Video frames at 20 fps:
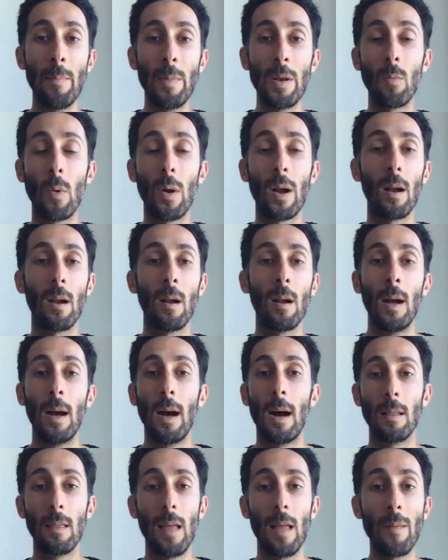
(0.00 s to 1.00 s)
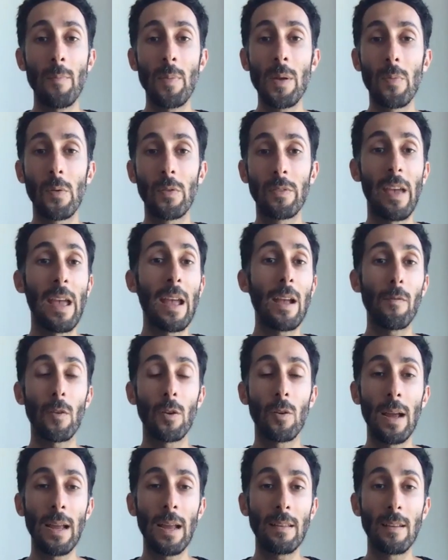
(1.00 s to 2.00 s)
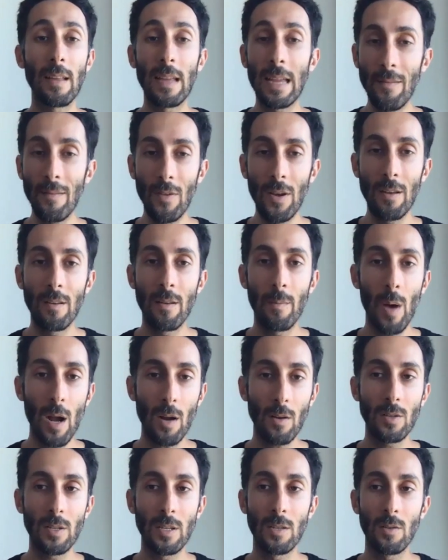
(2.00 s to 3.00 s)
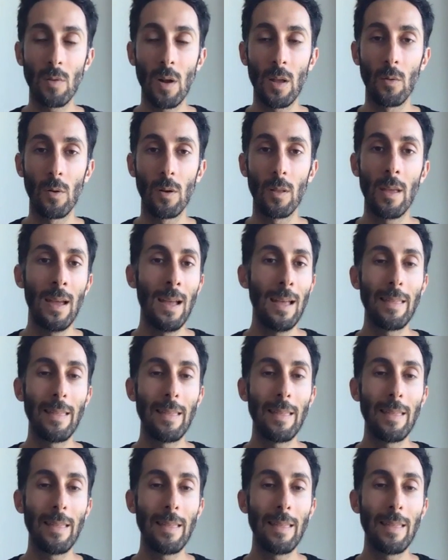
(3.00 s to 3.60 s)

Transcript: and where a lot of people take for granted, even in democracies around the world,